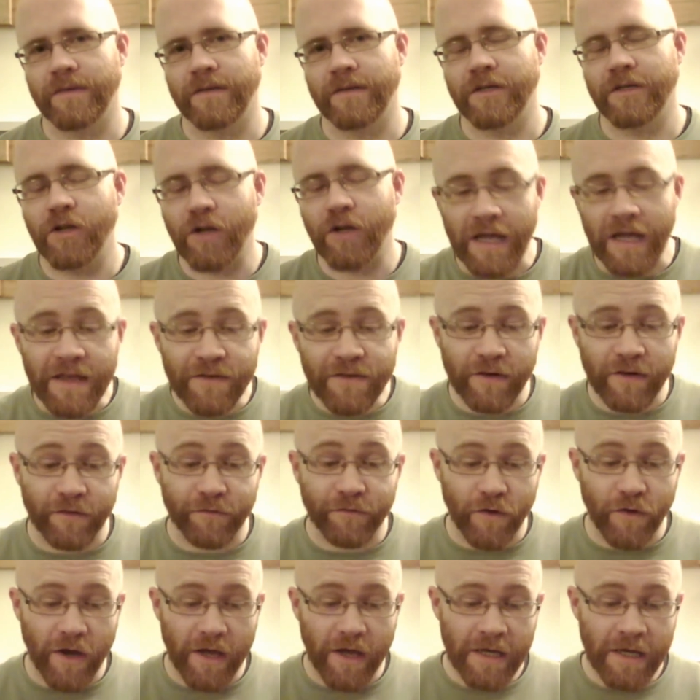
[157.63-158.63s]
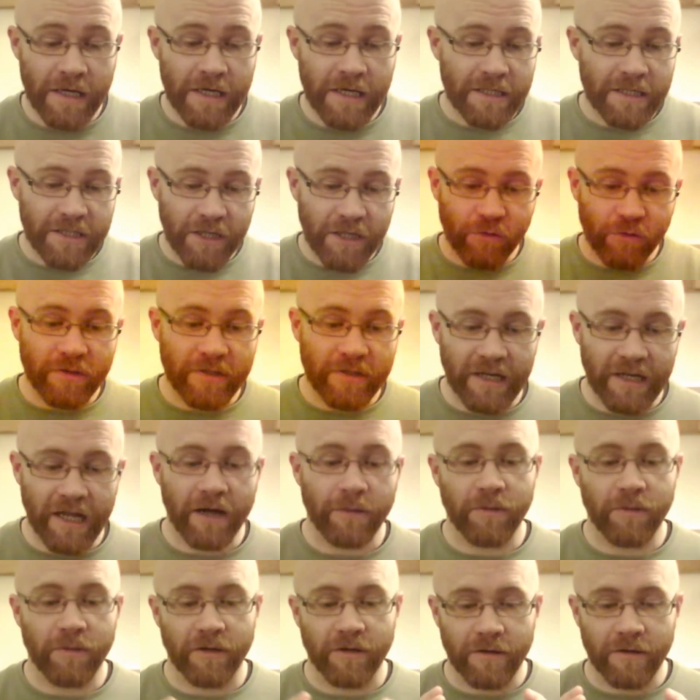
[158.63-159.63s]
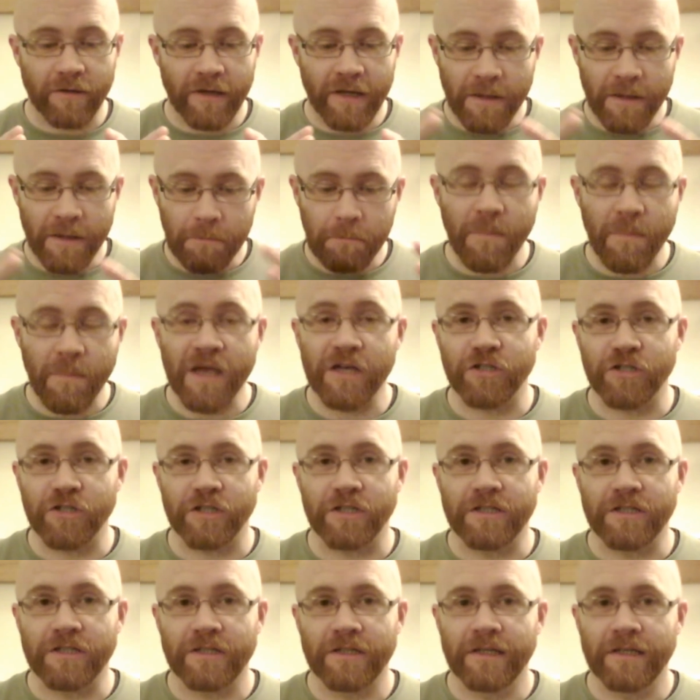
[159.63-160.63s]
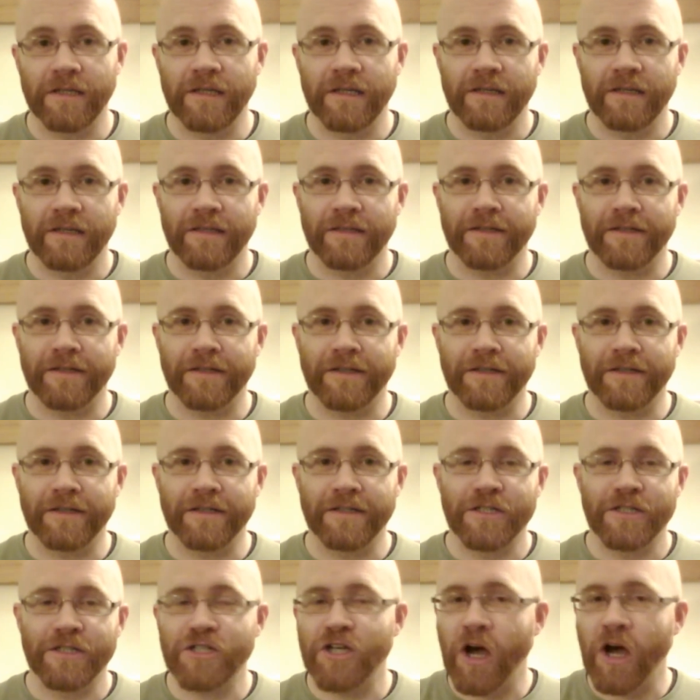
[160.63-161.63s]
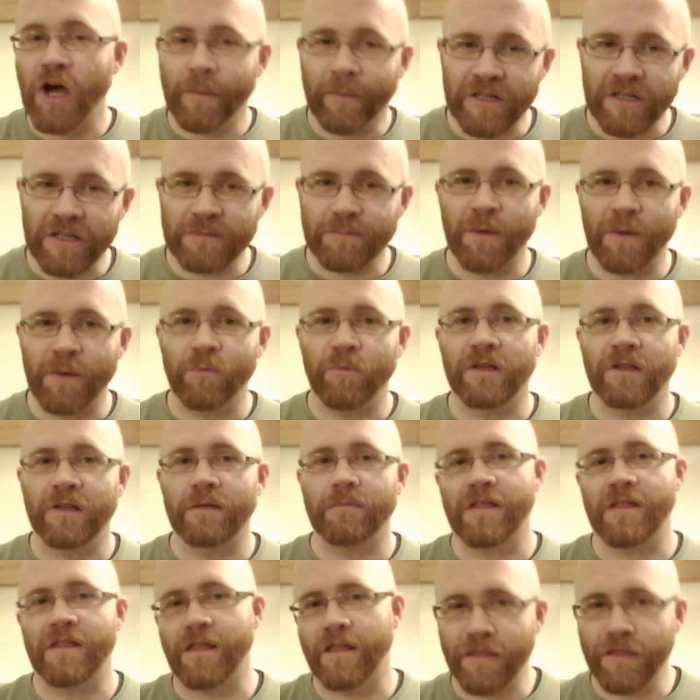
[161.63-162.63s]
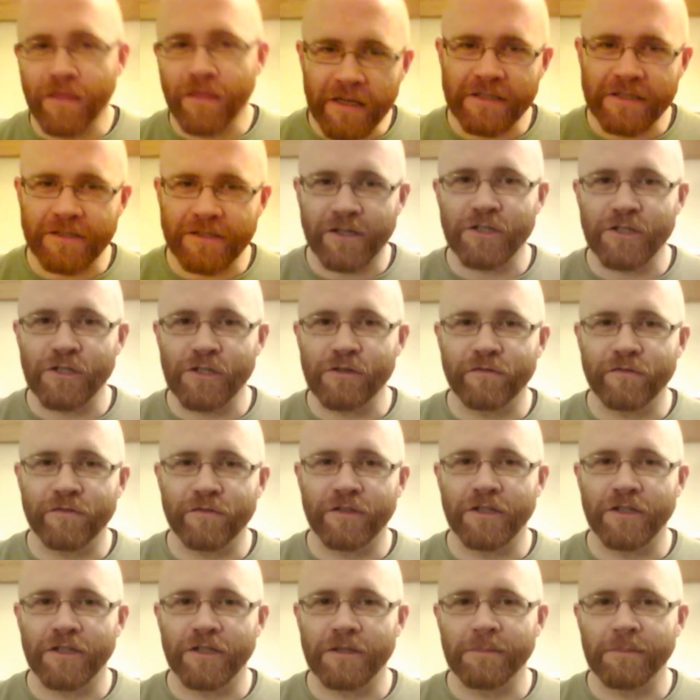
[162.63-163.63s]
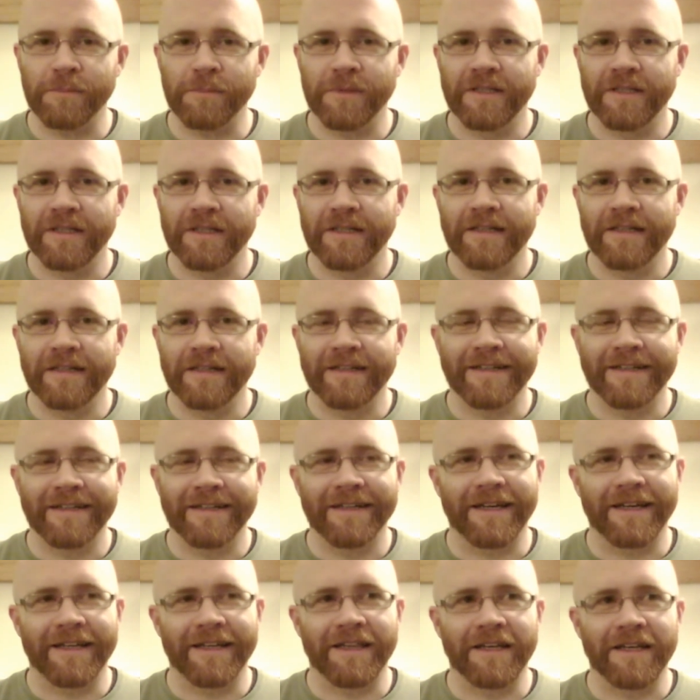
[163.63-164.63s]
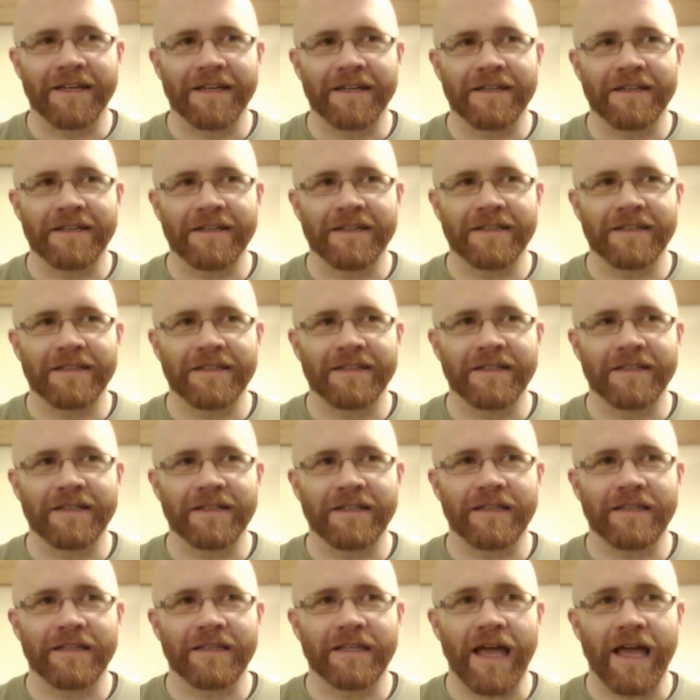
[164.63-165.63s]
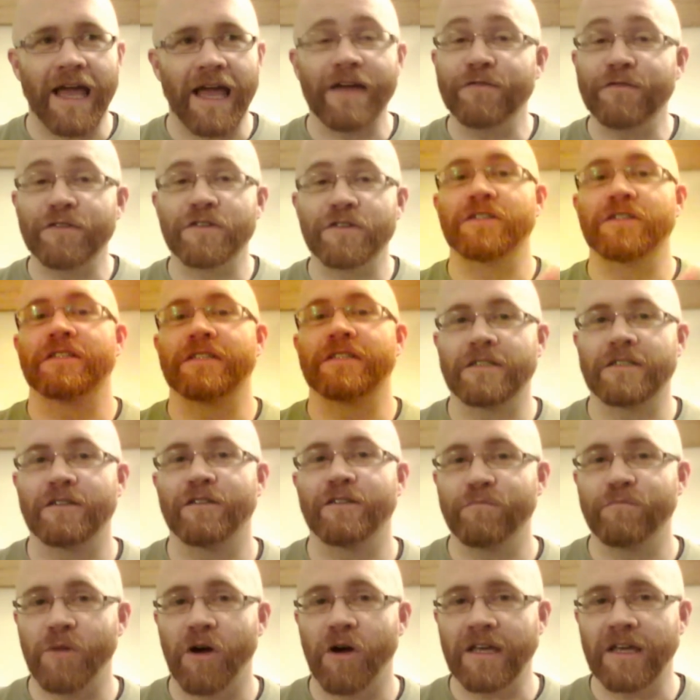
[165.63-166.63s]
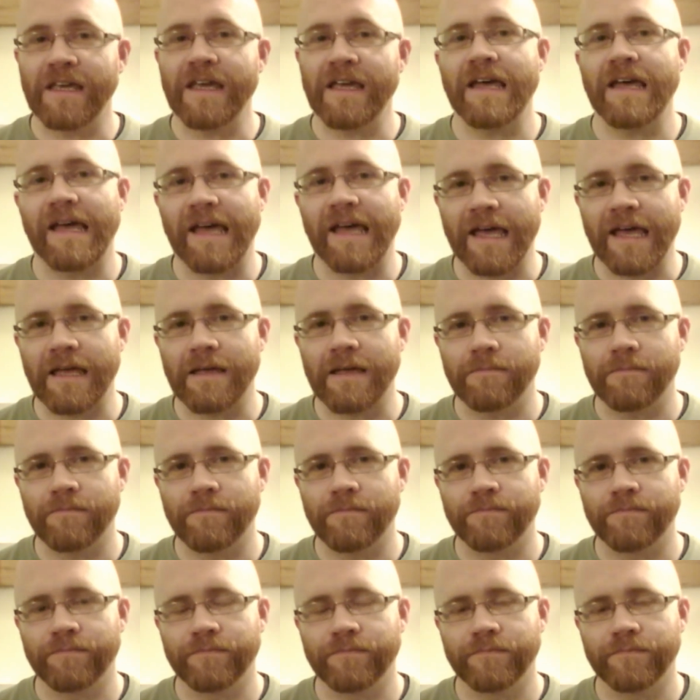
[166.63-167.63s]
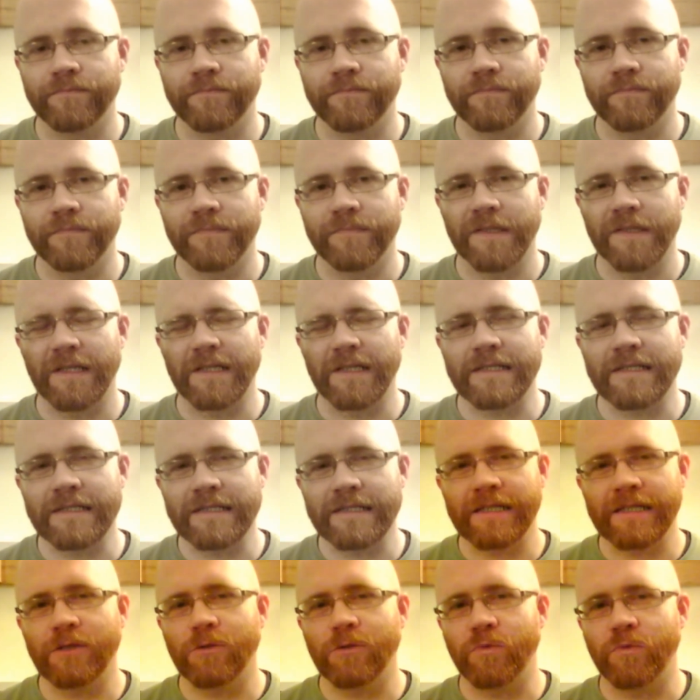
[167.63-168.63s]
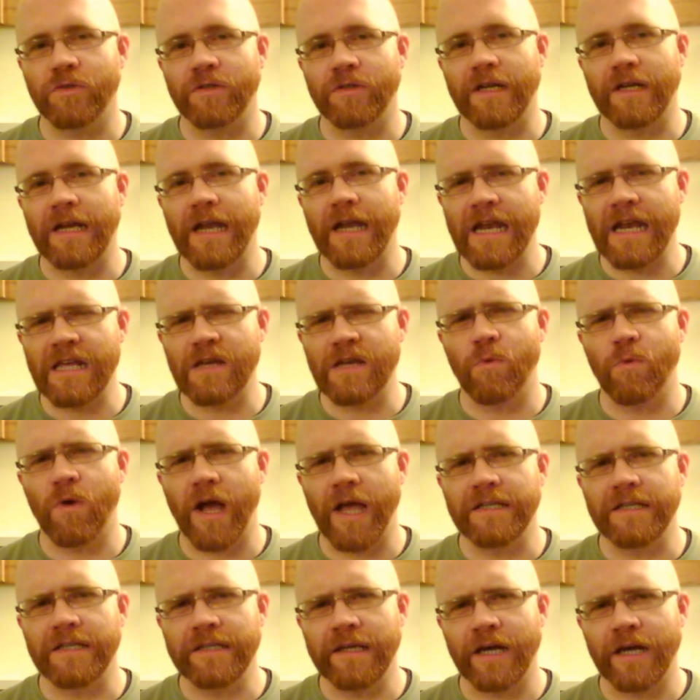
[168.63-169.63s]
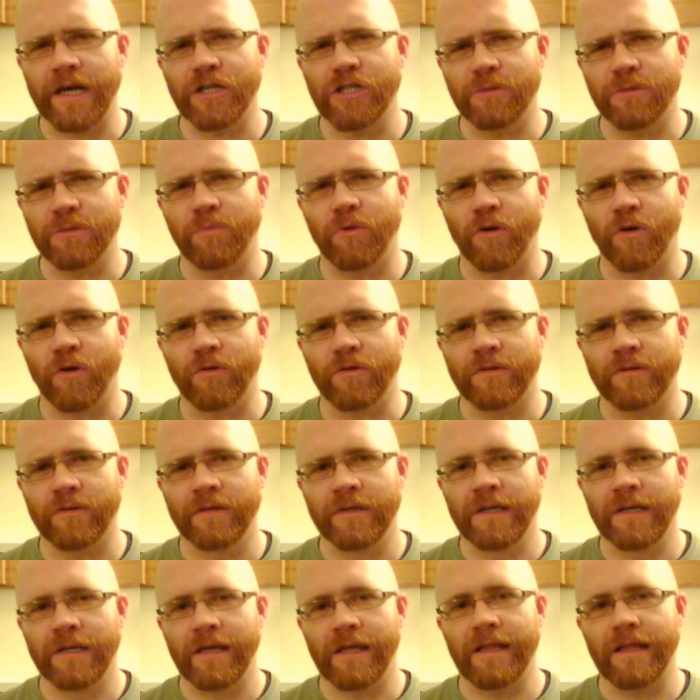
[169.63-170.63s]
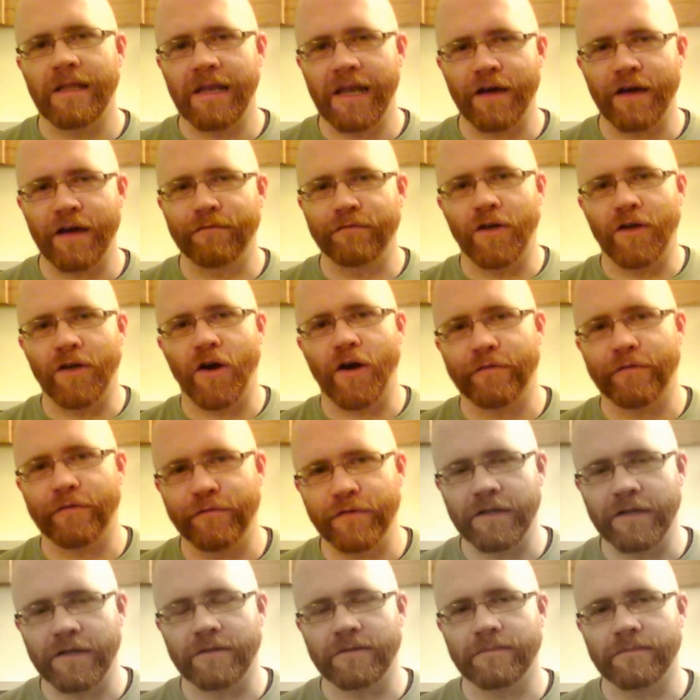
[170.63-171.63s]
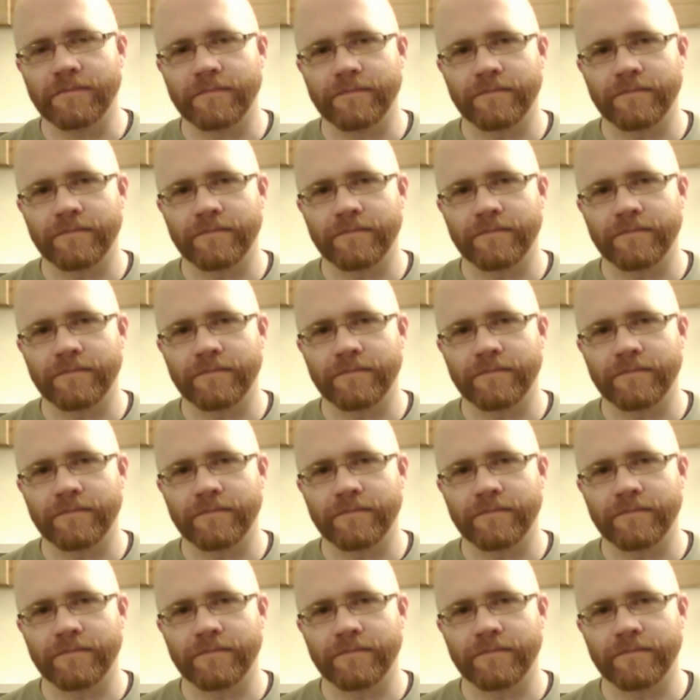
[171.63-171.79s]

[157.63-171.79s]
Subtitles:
You know, even if I totaled up and measured the time I spend with them and the things I do for them and the evidence of my care, that still wouldn't in any way touch upon the love that I feel.